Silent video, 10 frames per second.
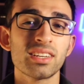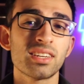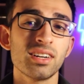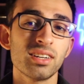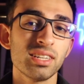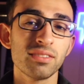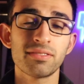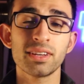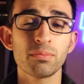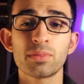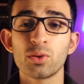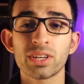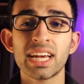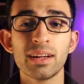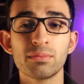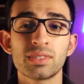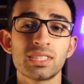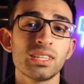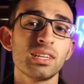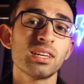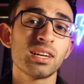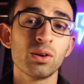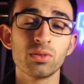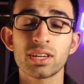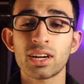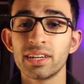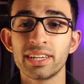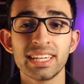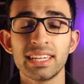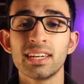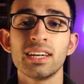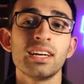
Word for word: to different programs around the country